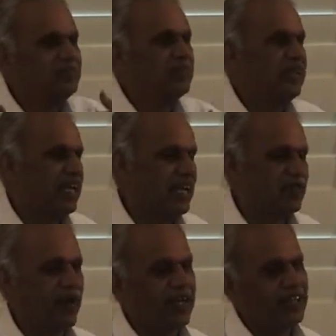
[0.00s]
is
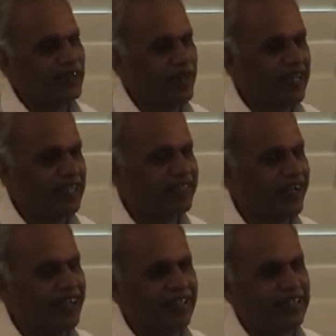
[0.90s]
what is called as
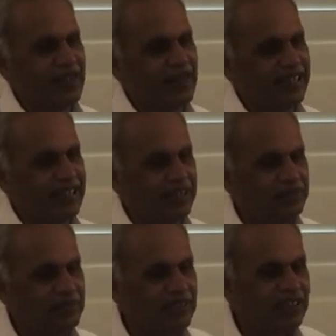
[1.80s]
Gayathri Mantra.
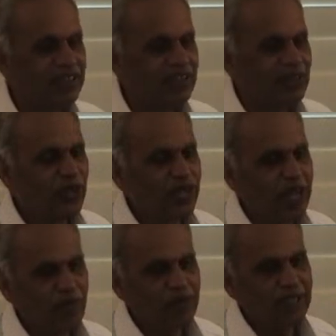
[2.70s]
So
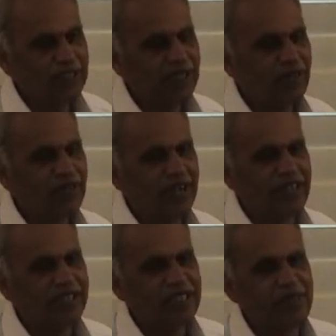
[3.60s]
adaptation of
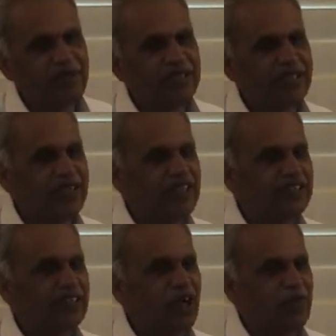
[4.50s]
Gayathri Mantra
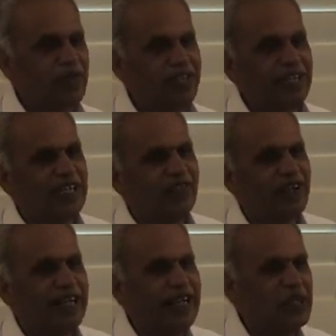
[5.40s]
does not mean it is for
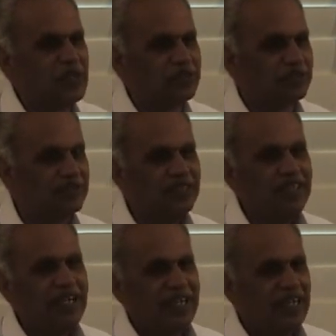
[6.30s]
Hindus.
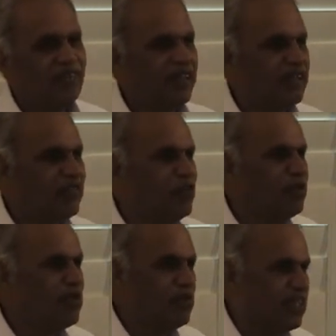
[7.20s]
It is for the
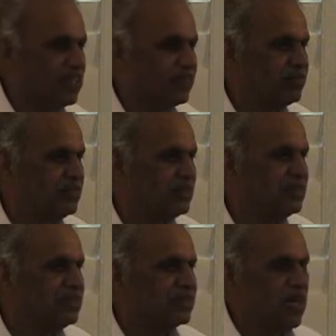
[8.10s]
human beings.
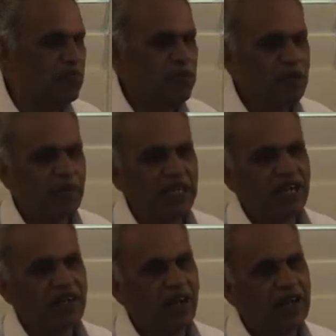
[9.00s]
Some people
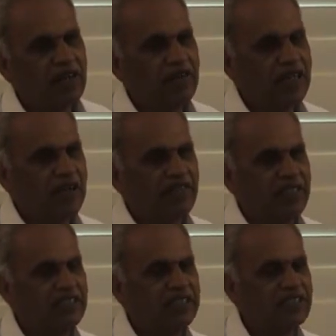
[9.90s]
are not aware of
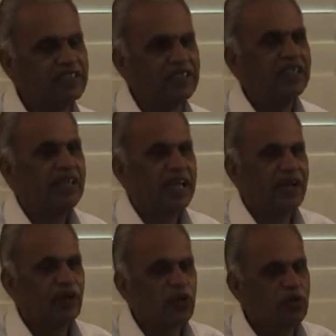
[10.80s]
this, since
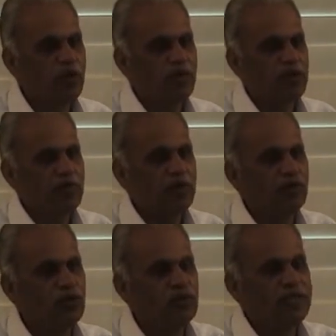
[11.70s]
a group of people
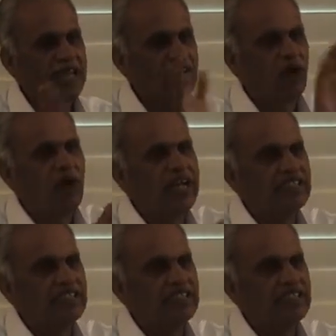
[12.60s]
whom they called as